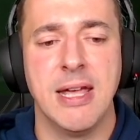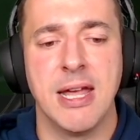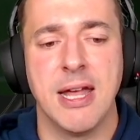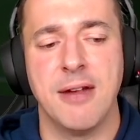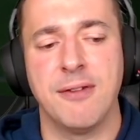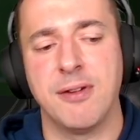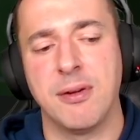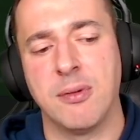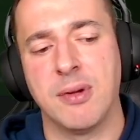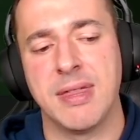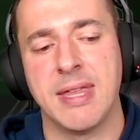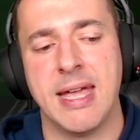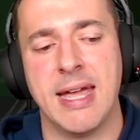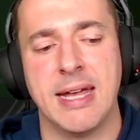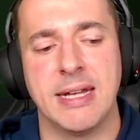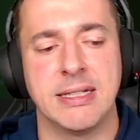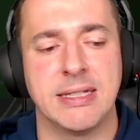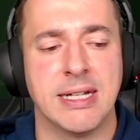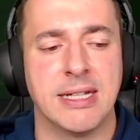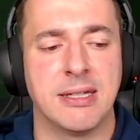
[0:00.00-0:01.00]
if we want
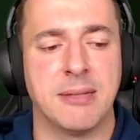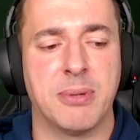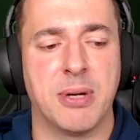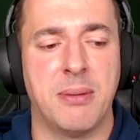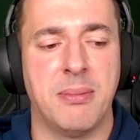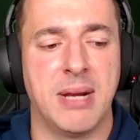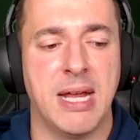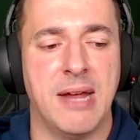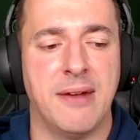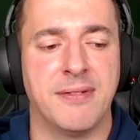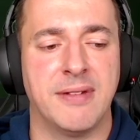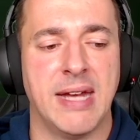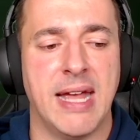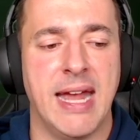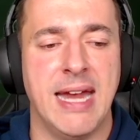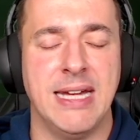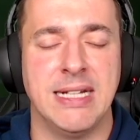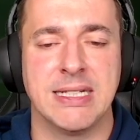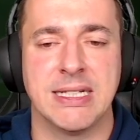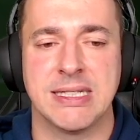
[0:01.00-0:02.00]
that down the bottom left
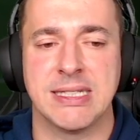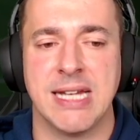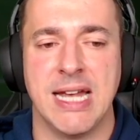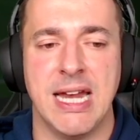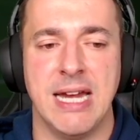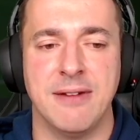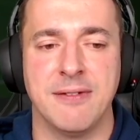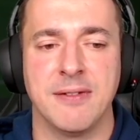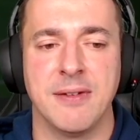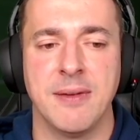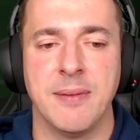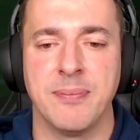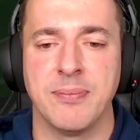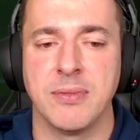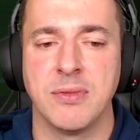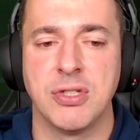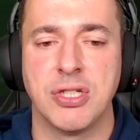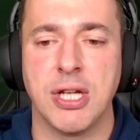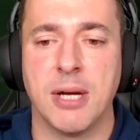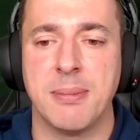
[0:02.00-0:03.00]
A to save
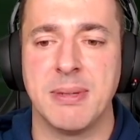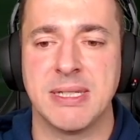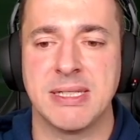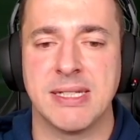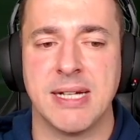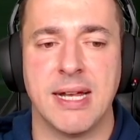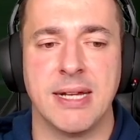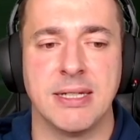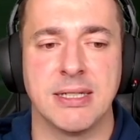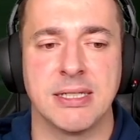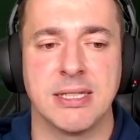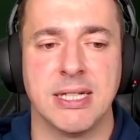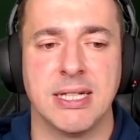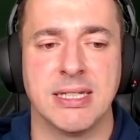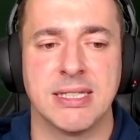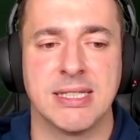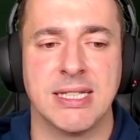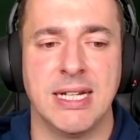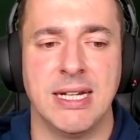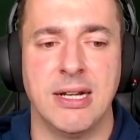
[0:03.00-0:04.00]
job is done so you can
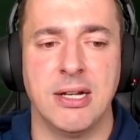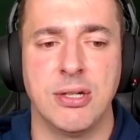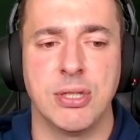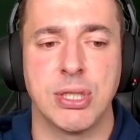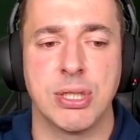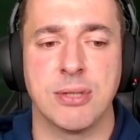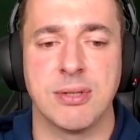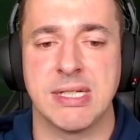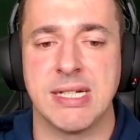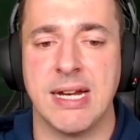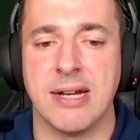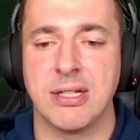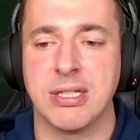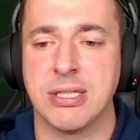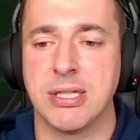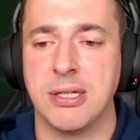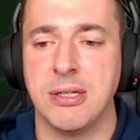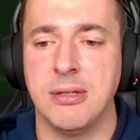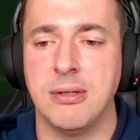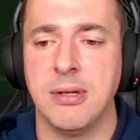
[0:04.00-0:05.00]
see Luke Shaw is now
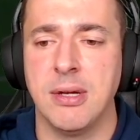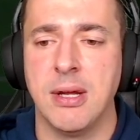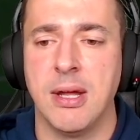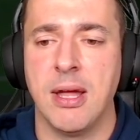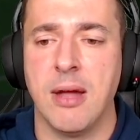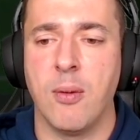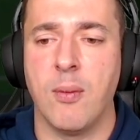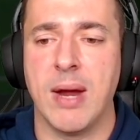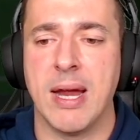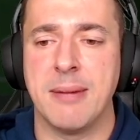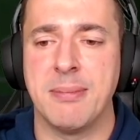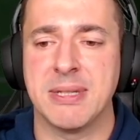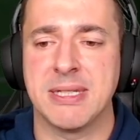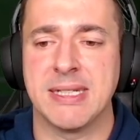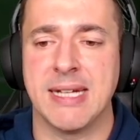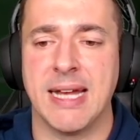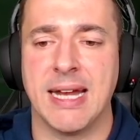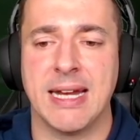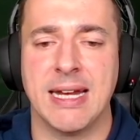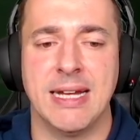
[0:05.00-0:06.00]
2 Wan
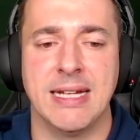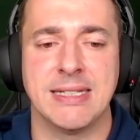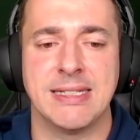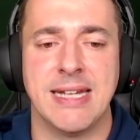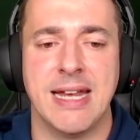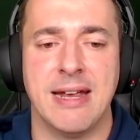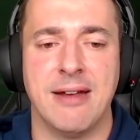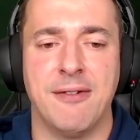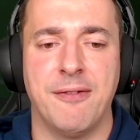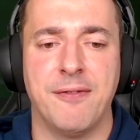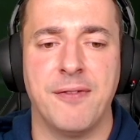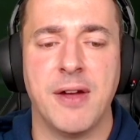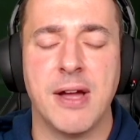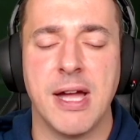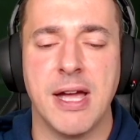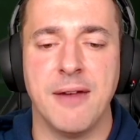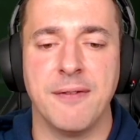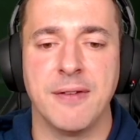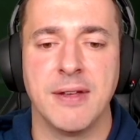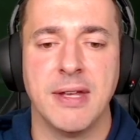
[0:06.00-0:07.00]
Bissaka is now
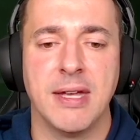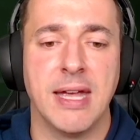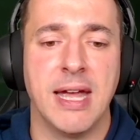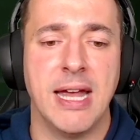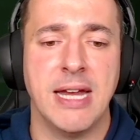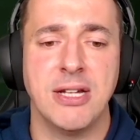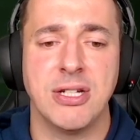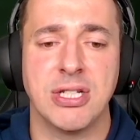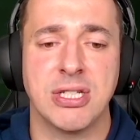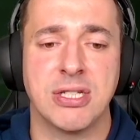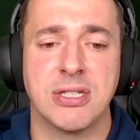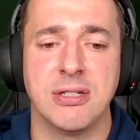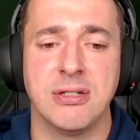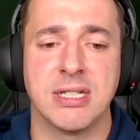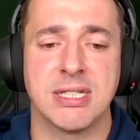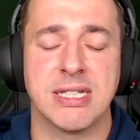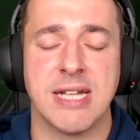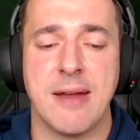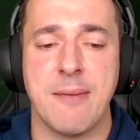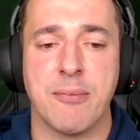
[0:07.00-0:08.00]
5 and you just do
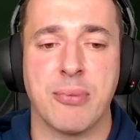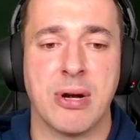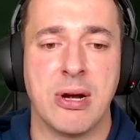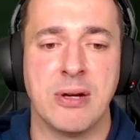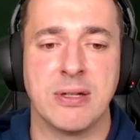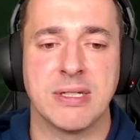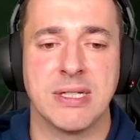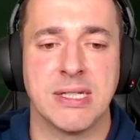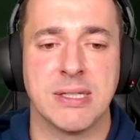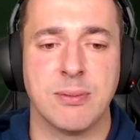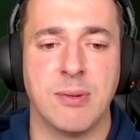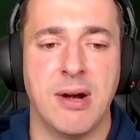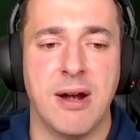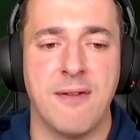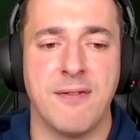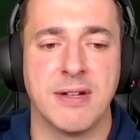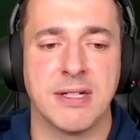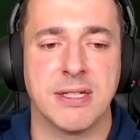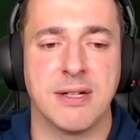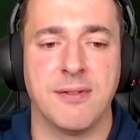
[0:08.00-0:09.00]
the same process
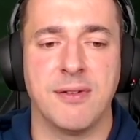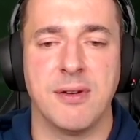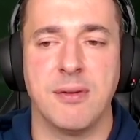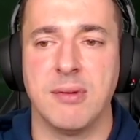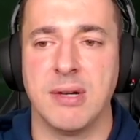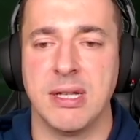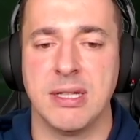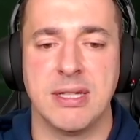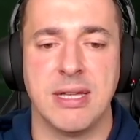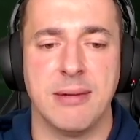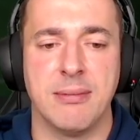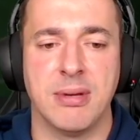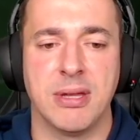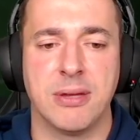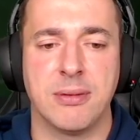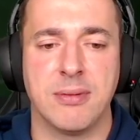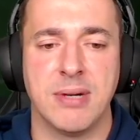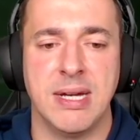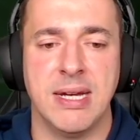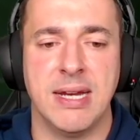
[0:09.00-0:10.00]
wherever. So if we wanted number
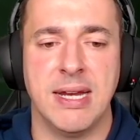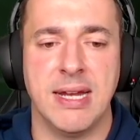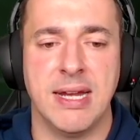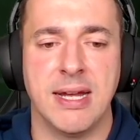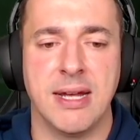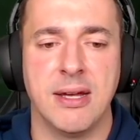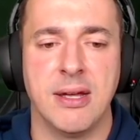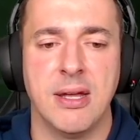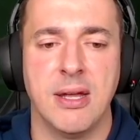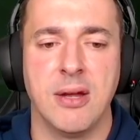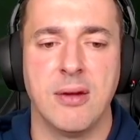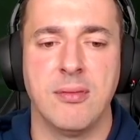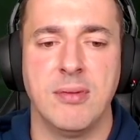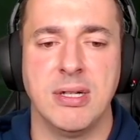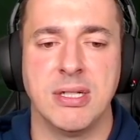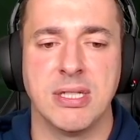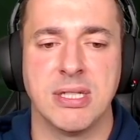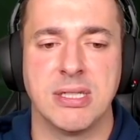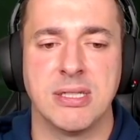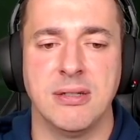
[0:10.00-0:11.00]
three here, we
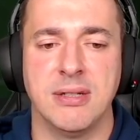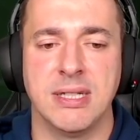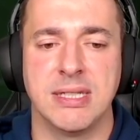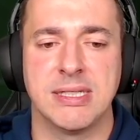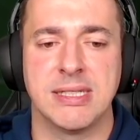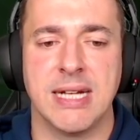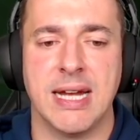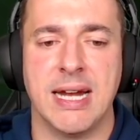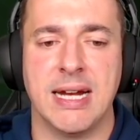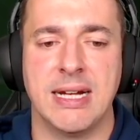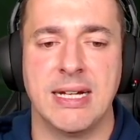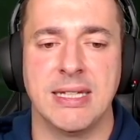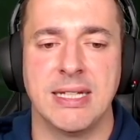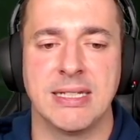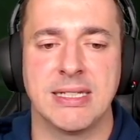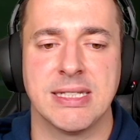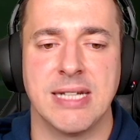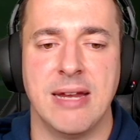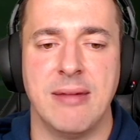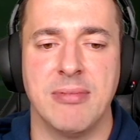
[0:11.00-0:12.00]
just do exactly the
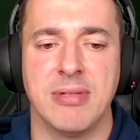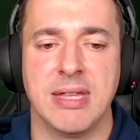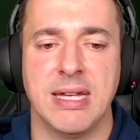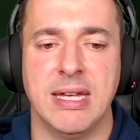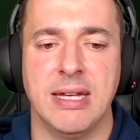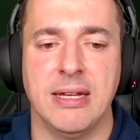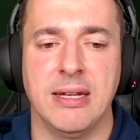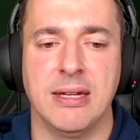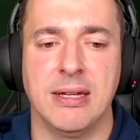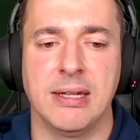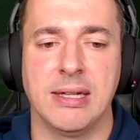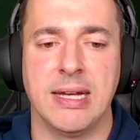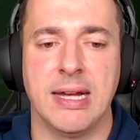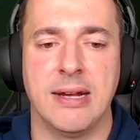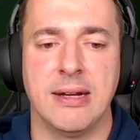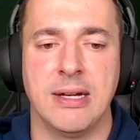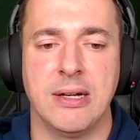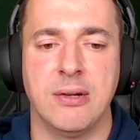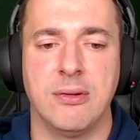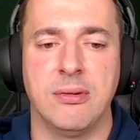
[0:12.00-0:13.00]
same thing,
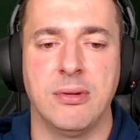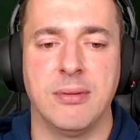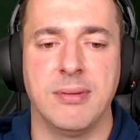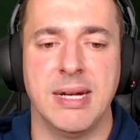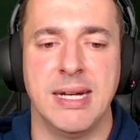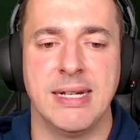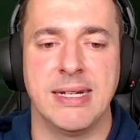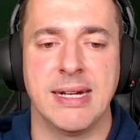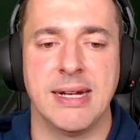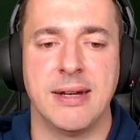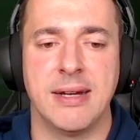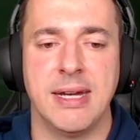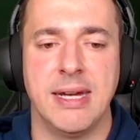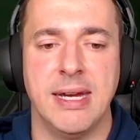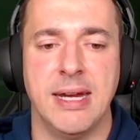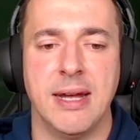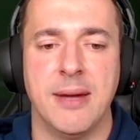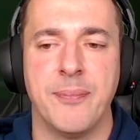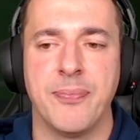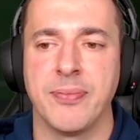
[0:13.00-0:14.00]
counting all the way down
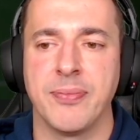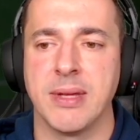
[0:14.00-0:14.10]
here.